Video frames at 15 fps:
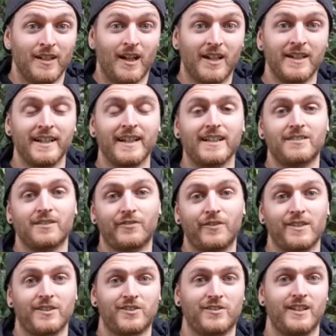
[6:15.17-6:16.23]
I didn't get to
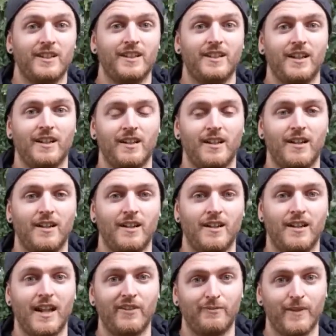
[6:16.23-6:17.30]
finish the
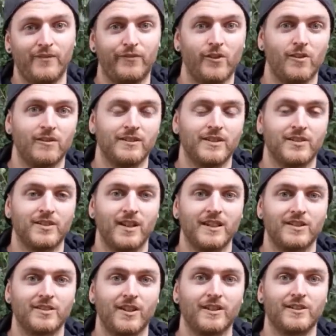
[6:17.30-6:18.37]
FP4 and the
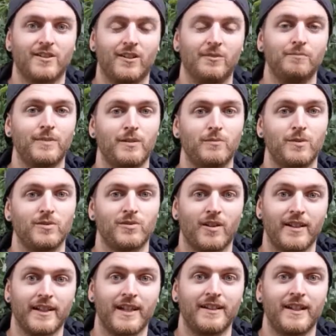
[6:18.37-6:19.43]
Zeiss Ikon, but we'll
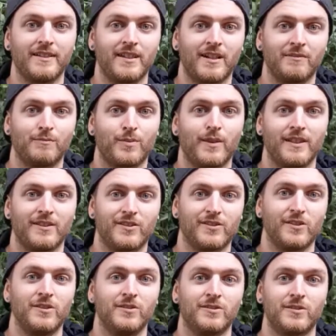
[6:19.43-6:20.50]
try and get that done pretty
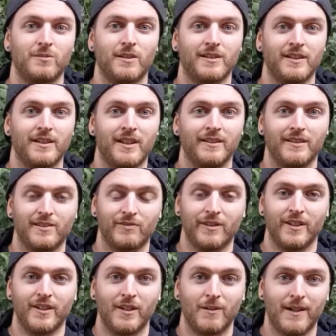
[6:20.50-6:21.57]
soon so I can get this
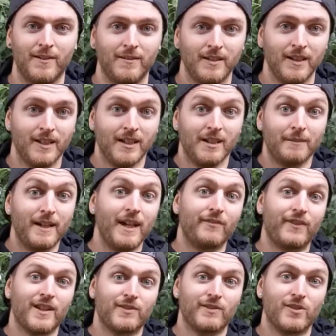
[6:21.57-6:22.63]
video out. But yeah,
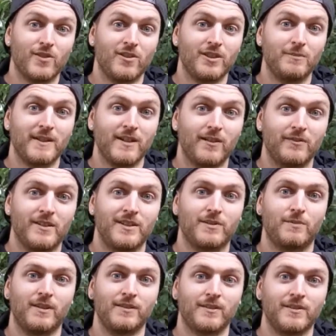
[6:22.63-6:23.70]
thanks for joining me on
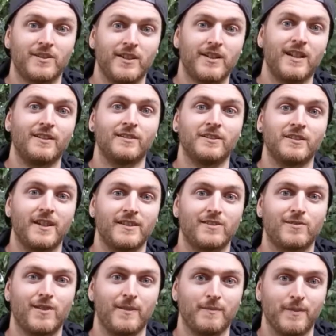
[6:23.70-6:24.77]
this one, and I'll see you again on the
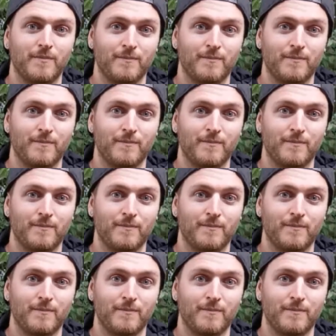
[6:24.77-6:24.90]
next trip.